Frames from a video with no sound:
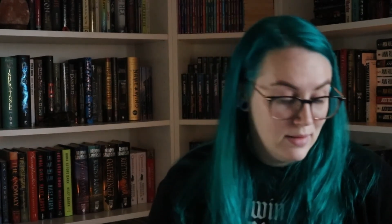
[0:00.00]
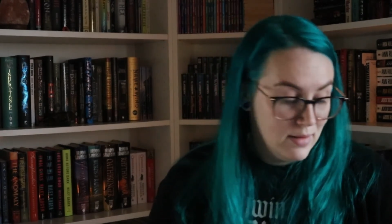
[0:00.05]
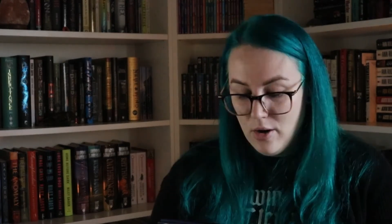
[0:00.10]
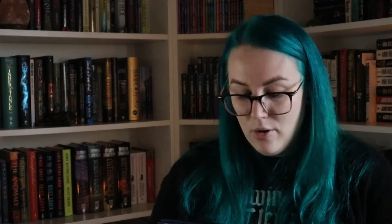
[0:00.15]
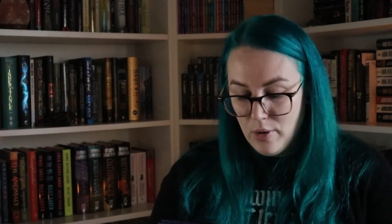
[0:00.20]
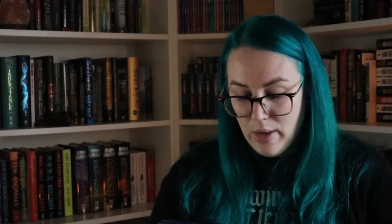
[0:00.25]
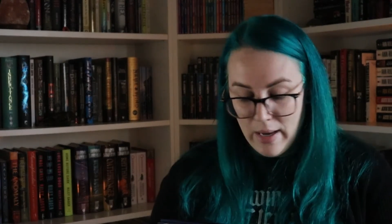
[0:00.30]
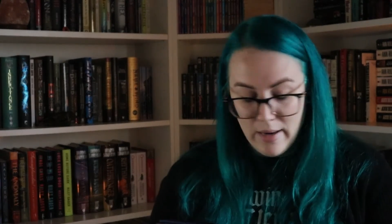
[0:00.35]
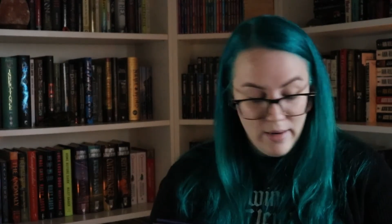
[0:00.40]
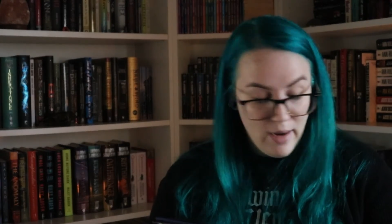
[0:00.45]

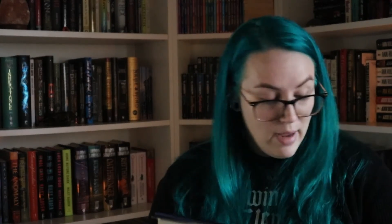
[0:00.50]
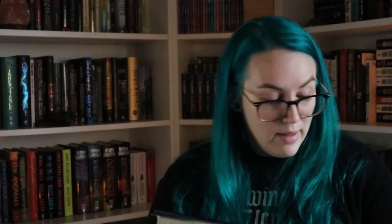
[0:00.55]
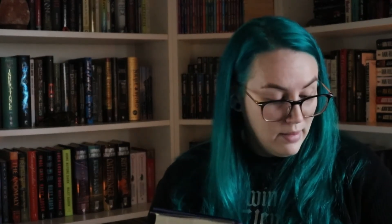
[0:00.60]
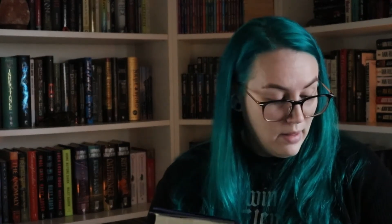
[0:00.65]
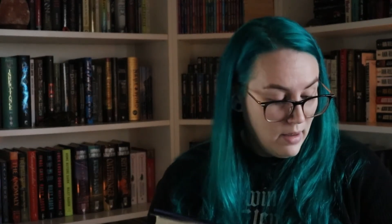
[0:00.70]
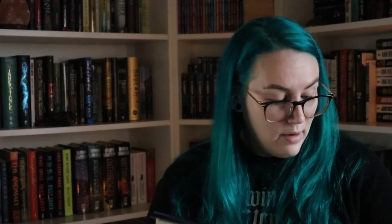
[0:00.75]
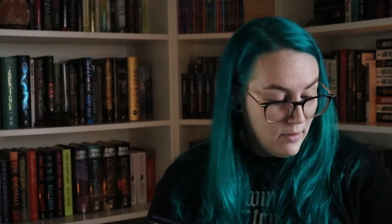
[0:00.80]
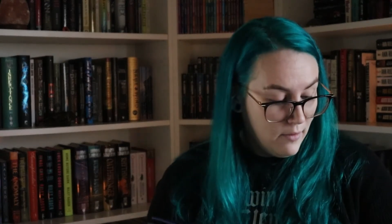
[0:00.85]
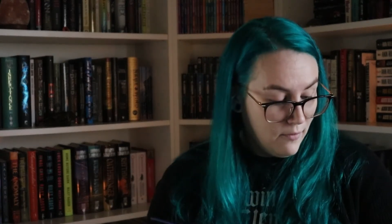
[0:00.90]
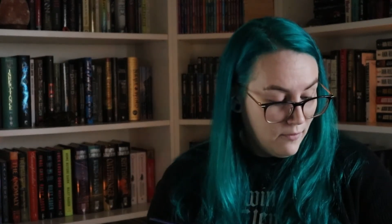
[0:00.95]
Okay, and
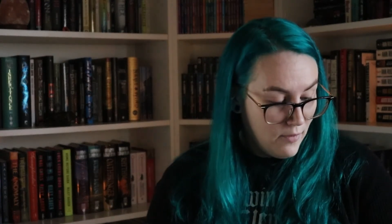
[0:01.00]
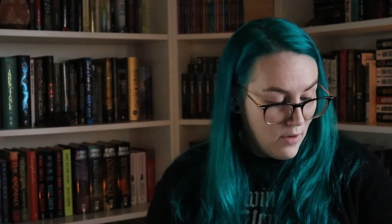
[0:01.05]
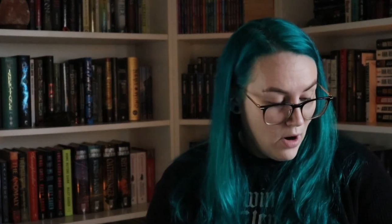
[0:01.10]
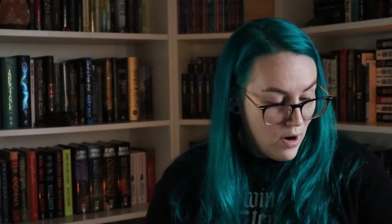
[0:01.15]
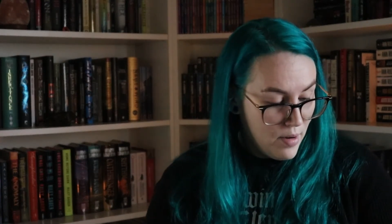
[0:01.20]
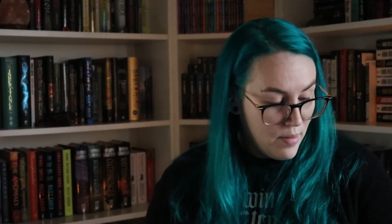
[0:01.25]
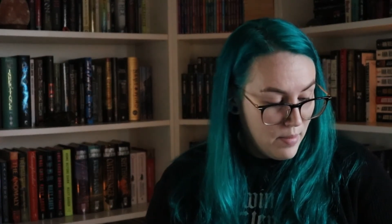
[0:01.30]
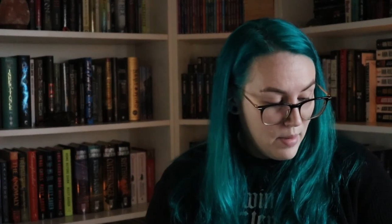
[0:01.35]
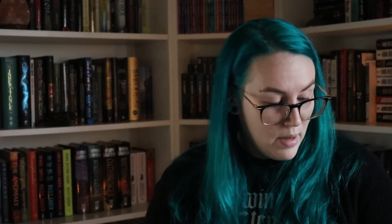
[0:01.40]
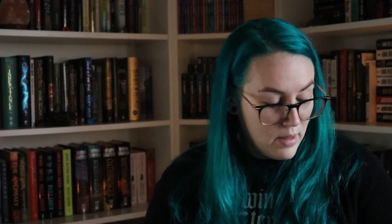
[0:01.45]
then
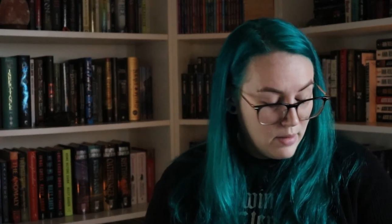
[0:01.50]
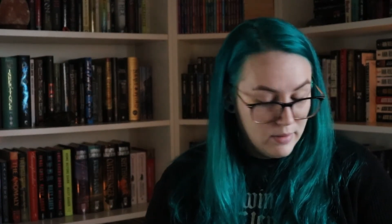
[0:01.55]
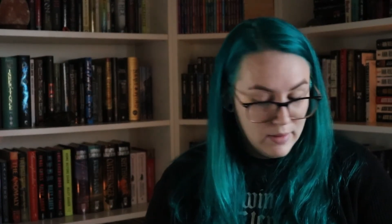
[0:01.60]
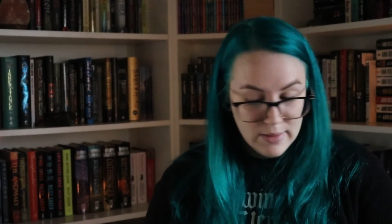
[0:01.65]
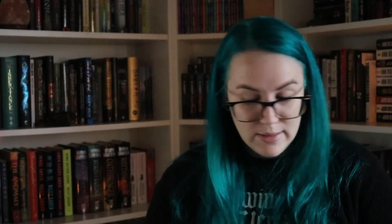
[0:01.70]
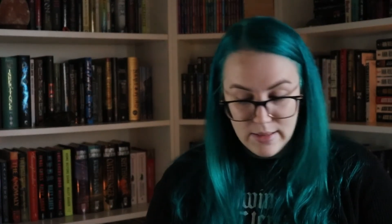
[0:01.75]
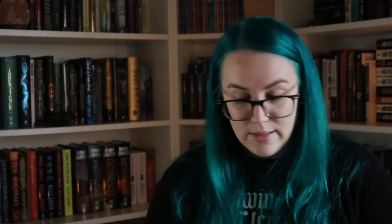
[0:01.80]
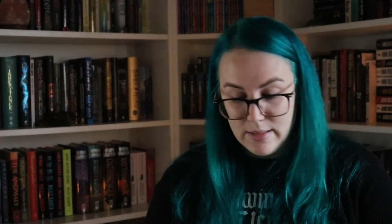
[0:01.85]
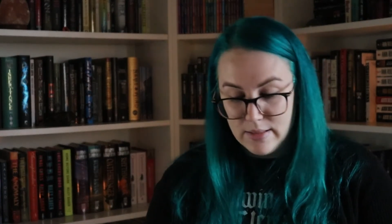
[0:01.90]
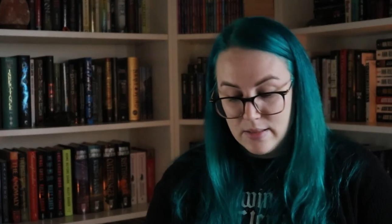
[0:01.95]
from,
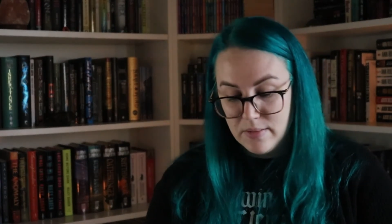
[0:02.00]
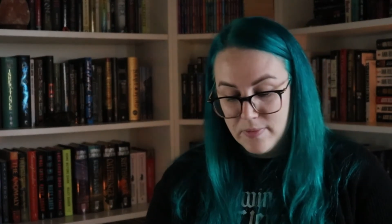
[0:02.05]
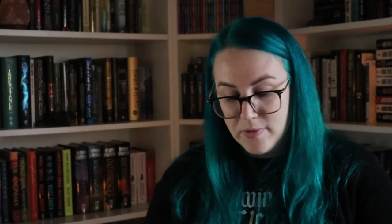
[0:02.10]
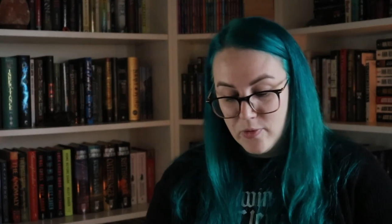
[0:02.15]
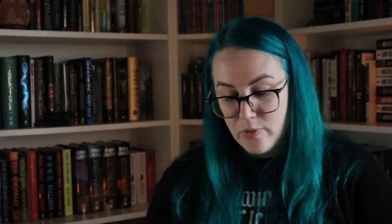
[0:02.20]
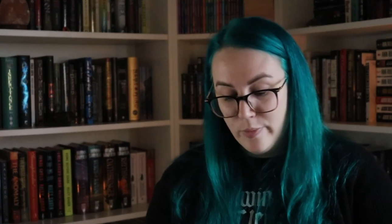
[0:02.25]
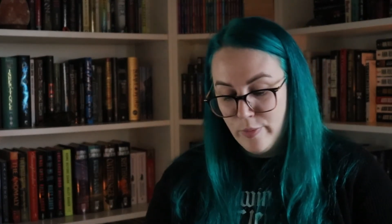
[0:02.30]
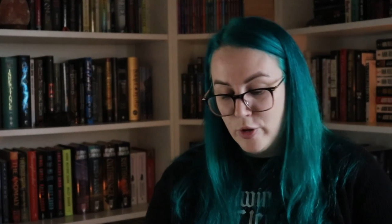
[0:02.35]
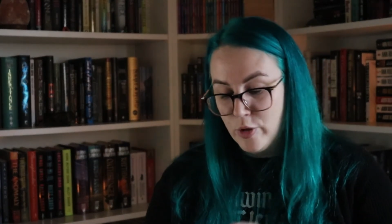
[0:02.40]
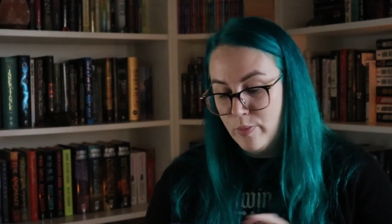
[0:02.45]
let's see,
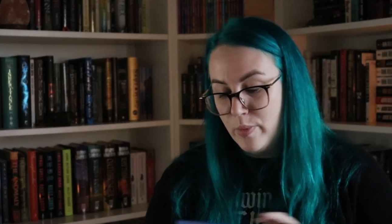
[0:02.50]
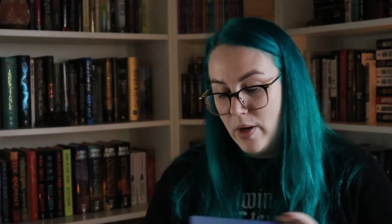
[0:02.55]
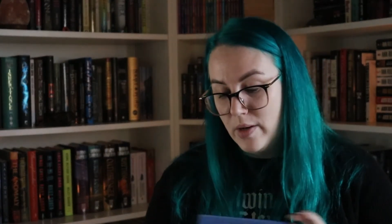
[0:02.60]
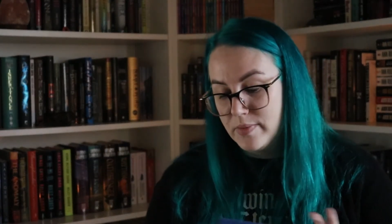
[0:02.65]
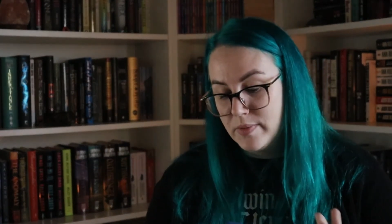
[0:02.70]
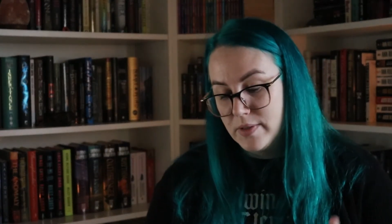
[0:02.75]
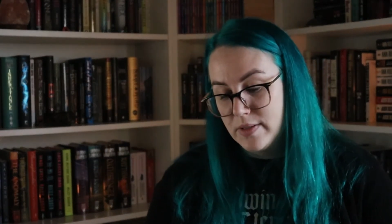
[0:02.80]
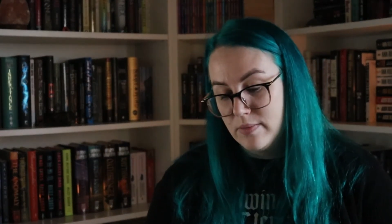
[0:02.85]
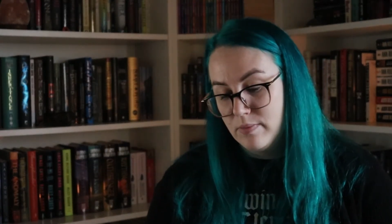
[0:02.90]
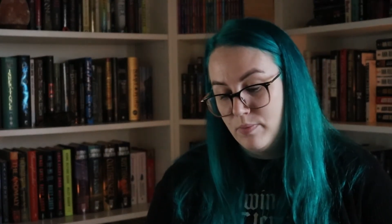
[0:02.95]
subscription
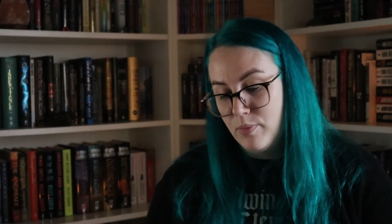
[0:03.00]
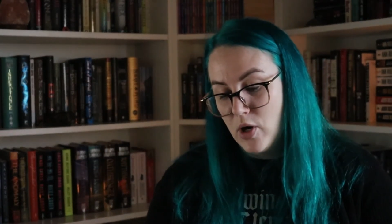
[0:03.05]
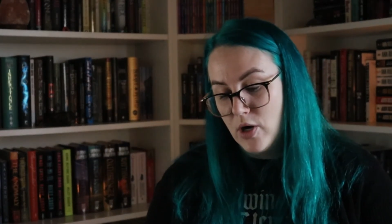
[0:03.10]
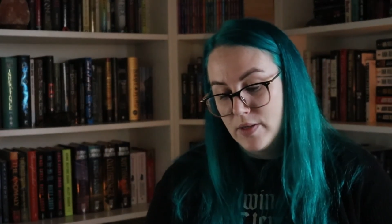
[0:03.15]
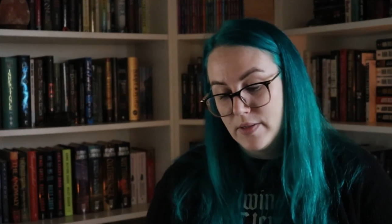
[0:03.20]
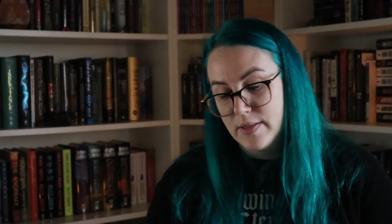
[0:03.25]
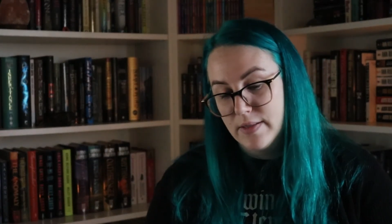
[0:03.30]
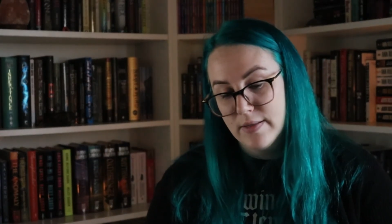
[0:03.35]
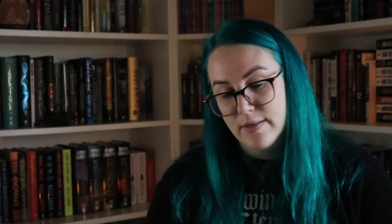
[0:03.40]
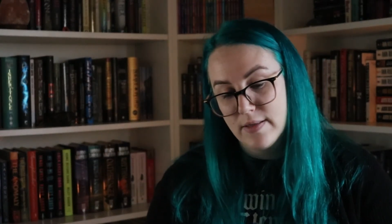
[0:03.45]
box
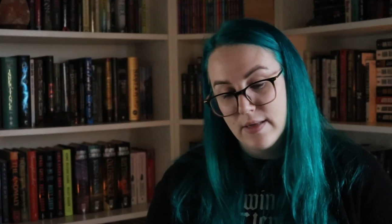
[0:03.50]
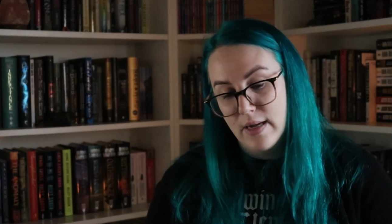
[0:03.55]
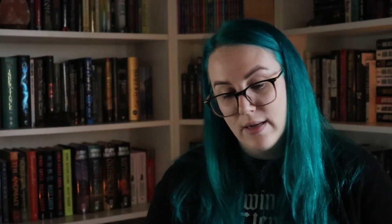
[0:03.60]
boxes.